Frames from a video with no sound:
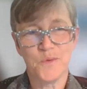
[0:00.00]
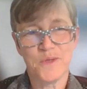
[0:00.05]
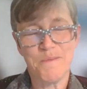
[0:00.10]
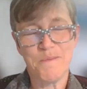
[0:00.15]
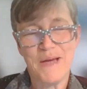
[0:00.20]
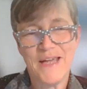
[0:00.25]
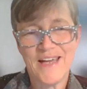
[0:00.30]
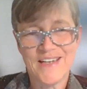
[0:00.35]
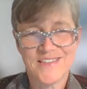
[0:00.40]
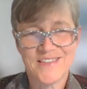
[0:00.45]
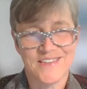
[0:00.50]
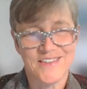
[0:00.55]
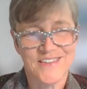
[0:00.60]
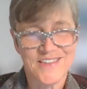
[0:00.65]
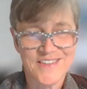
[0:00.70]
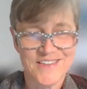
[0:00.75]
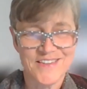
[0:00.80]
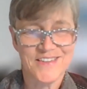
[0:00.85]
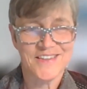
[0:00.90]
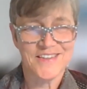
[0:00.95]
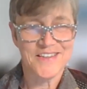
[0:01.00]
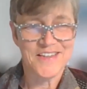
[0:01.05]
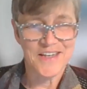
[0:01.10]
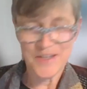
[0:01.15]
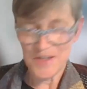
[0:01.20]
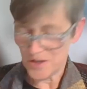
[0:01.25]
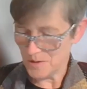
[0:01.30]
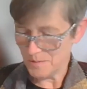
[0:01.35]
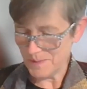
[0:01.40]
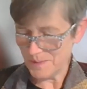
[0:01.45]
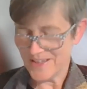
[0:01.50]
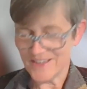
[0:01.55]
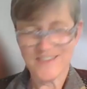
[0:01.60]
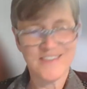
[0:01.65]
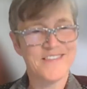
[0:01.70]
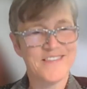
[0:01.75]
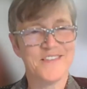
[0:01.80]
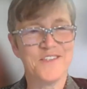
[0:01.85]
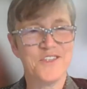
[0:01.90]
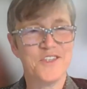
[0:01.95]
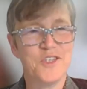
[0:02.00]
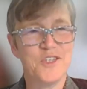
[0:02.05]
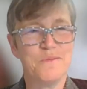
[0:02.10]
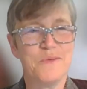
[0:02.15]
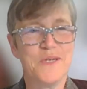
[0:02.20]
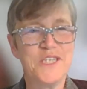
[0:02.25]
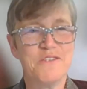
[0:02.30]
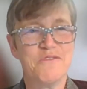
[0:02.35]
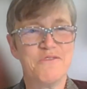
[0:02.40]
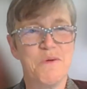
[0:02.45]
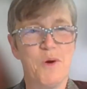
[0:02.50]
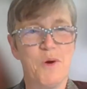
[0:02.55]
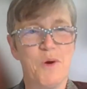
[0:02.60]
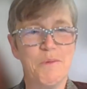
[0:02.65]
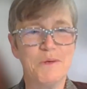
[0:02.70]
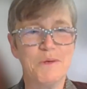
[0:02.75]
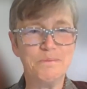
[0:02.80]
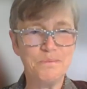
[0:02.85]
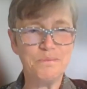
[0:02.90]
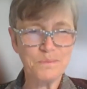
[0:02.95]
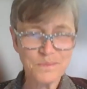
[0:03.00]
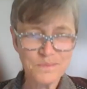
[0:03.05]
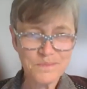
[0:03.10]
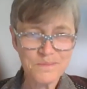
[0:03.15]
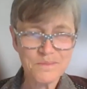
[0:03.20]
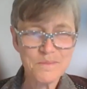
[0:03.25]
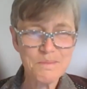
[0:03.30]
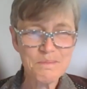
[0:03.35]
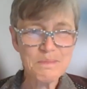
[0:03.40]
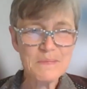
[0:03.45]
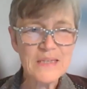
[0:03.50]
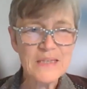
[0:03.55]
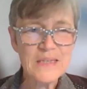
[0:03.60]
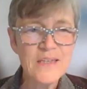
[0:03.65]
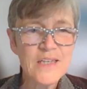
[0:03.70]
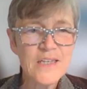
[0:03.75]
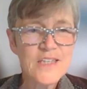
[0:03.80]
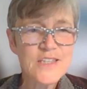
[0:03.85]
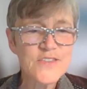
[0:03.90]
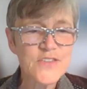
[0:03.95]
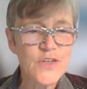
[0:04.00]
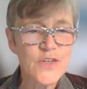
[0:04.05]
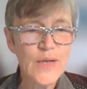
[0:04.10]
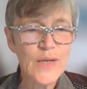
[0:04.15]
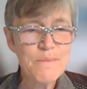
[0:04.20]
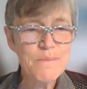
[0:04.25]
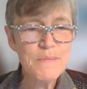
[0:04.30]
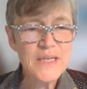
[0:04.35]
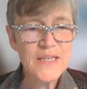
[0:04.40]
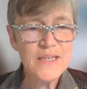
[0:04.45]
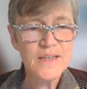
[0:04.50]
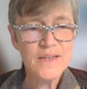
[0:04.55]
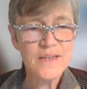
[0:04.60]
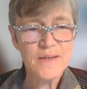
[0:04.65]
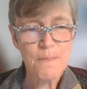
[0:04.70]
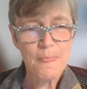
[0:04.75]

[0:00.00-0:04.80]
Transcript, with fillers: with my accent, and I hope that isn't too much of a problem. So let me